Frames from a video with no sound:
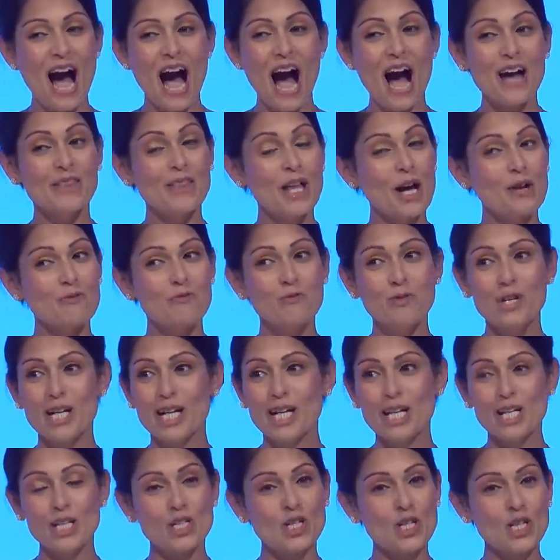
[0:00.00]
And that
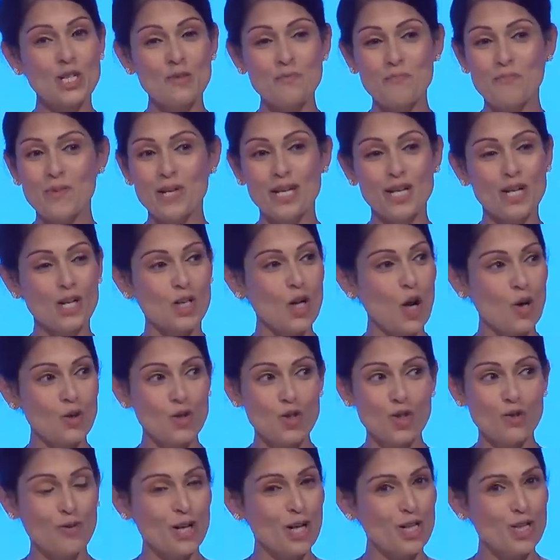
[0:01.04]
really shouldn't be a
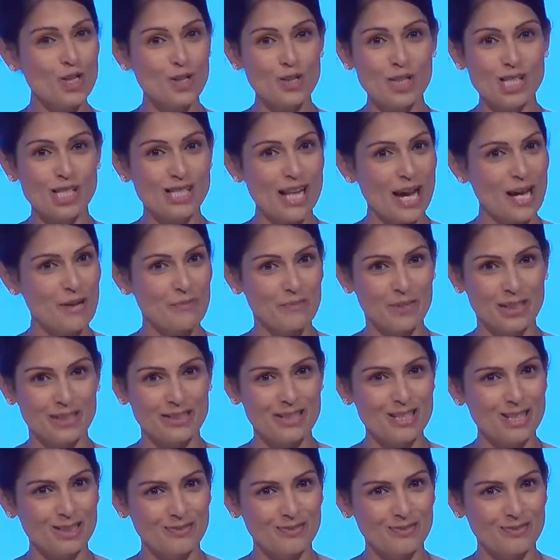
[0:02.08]
controversial statement.